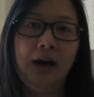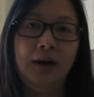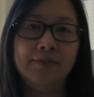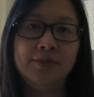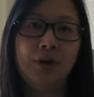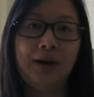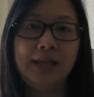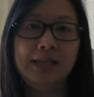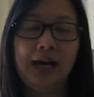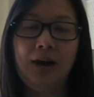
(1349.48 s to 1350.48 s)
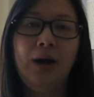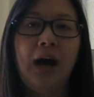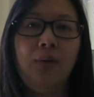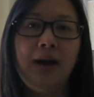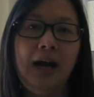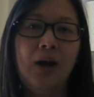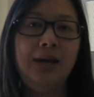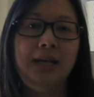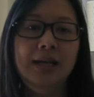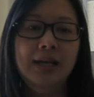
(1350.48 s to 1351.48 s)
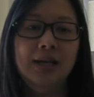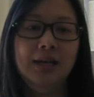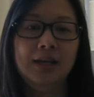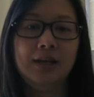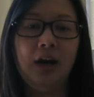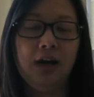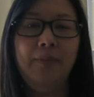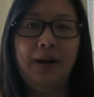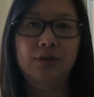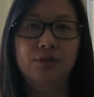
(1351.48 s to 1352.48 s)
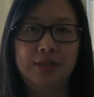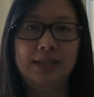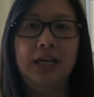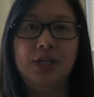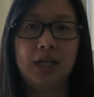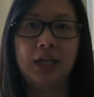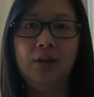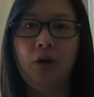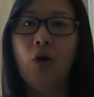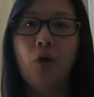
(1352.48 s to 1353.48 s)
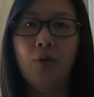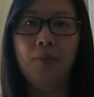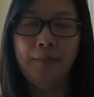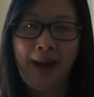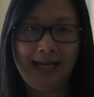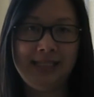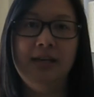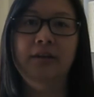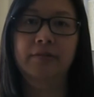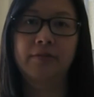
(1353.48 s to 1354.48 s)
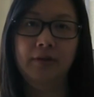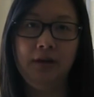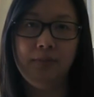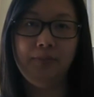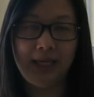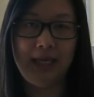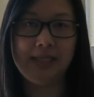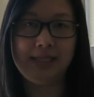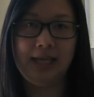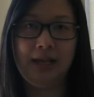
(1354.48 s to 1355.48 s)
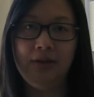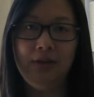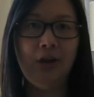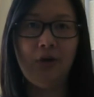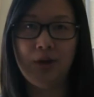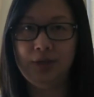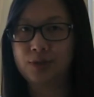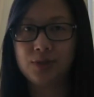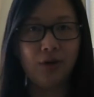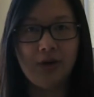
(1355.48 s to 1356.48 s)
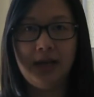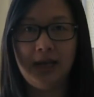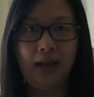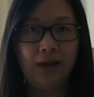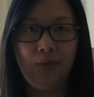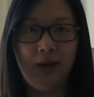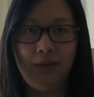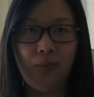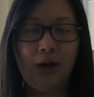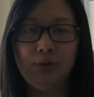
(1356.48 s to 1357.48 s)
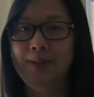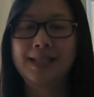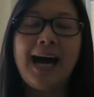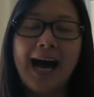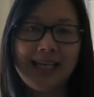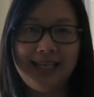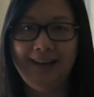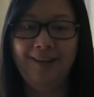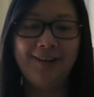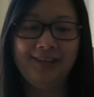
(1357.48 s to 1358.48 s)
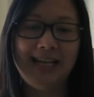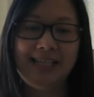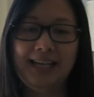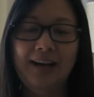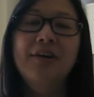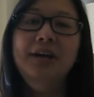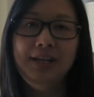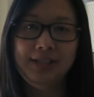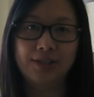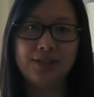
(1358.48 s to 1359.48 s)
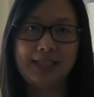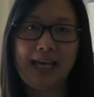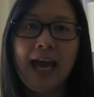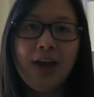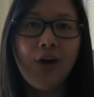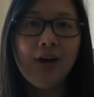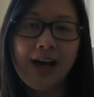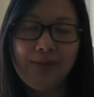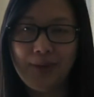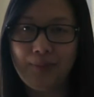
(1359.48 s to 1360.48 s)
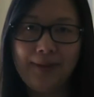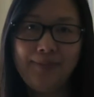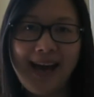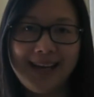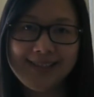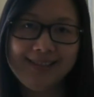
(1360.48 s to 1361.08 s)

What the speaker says: started, how I got about to stitching the whole massive piece, and where to start and how to attack it and all that stuff. So just hang on, I'll be right back.